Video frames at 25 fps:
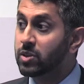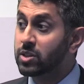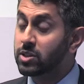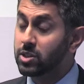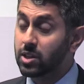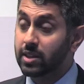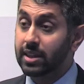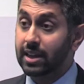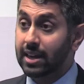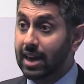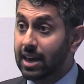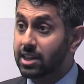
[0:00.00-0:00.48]

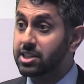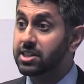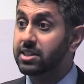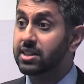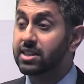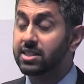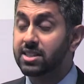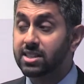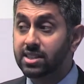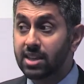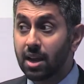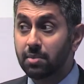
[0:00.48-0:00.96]
So that actually
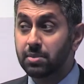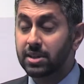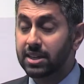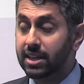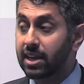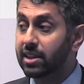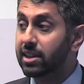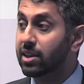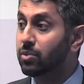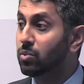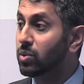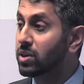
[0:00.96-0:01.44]
this is coming
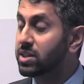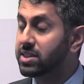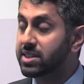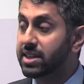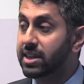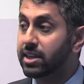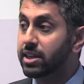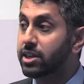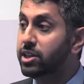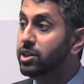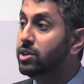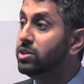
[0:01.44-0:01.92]
together and we're
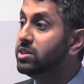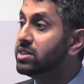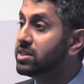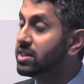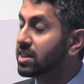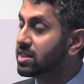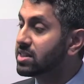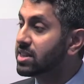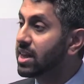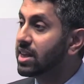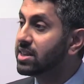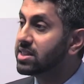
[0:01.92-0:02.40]
seeing huge
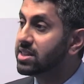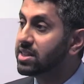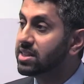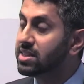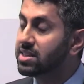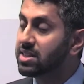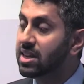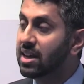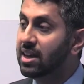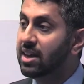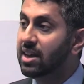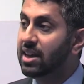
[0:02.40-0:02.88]

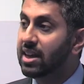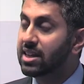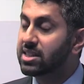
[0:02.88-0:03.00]
successes.